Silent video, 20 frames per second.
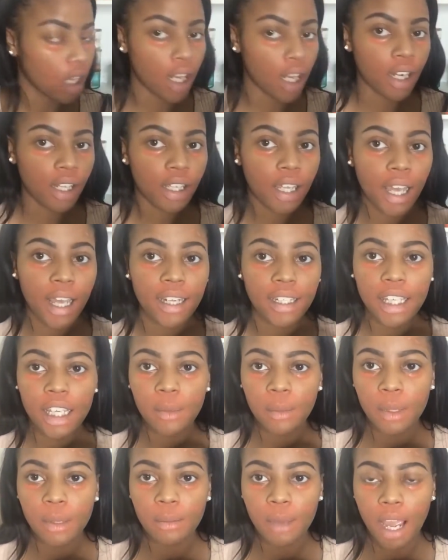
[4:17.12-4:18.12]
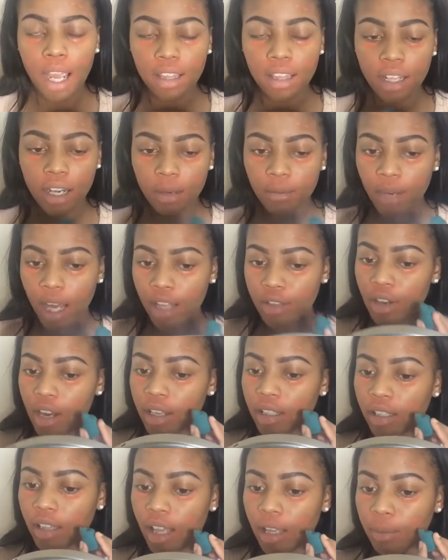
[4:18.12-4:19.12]
And again, keep in mind that I'm not
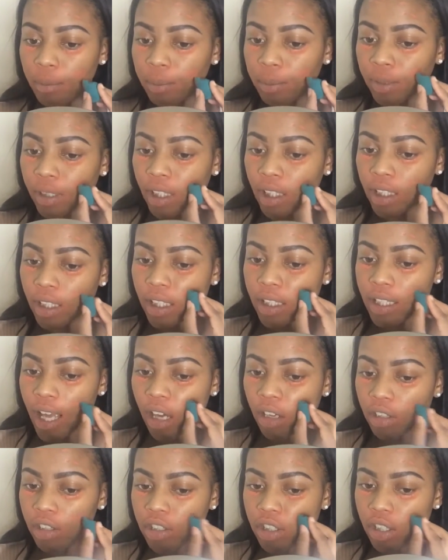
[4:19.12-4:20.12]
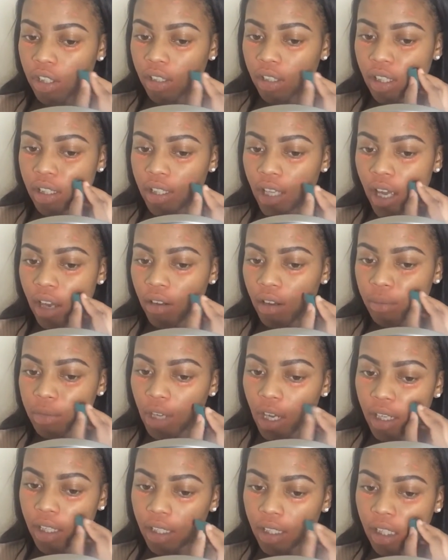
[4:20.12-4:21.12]
trying to like blend this out or shear this out.
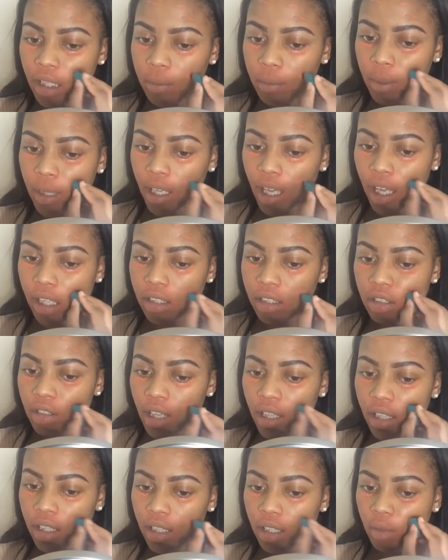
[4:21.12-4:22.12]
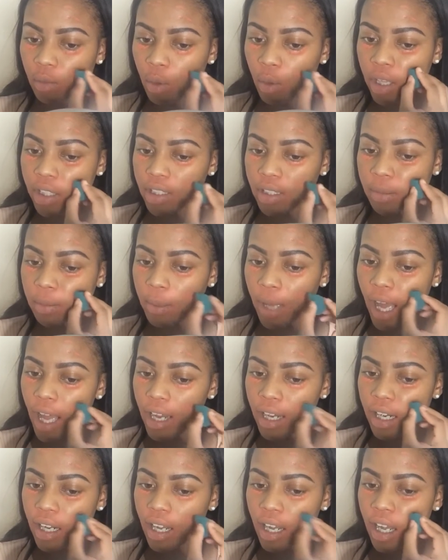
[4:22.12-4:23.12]
I'm trying to keep it concentrated in one
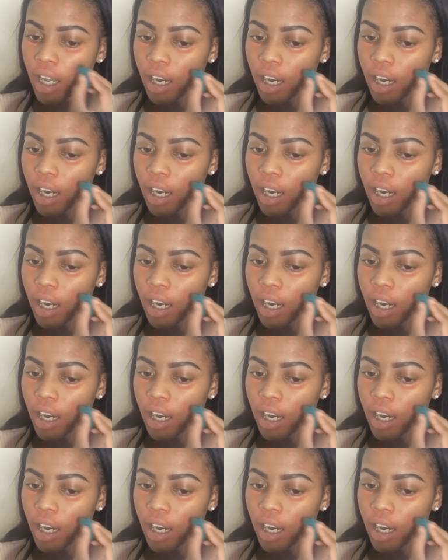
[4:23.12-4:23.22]
spot.